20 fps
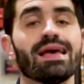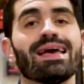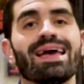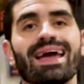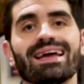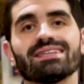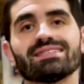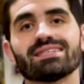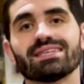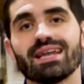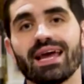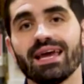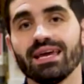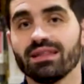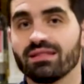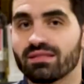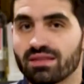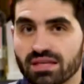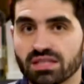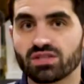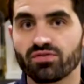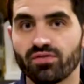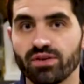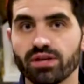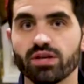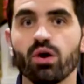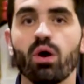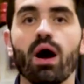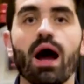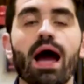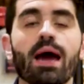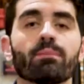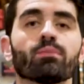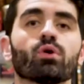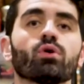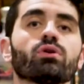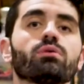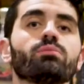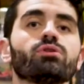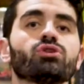And today in this video, I'm
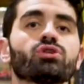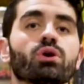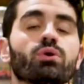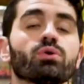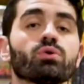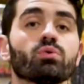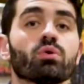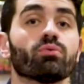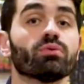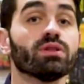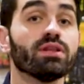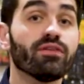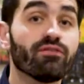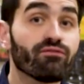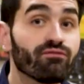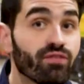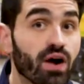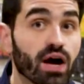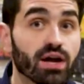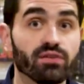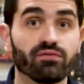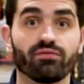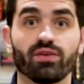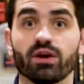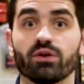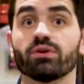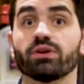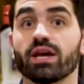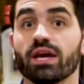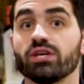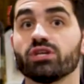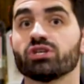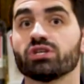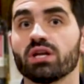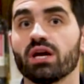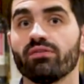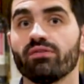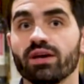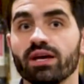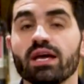going to be showing you a really fun variation
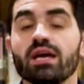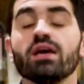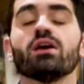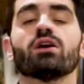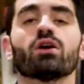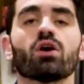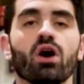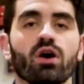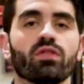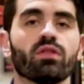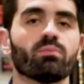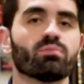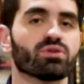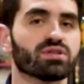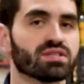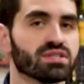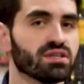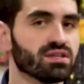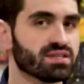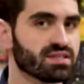of it called the Brazil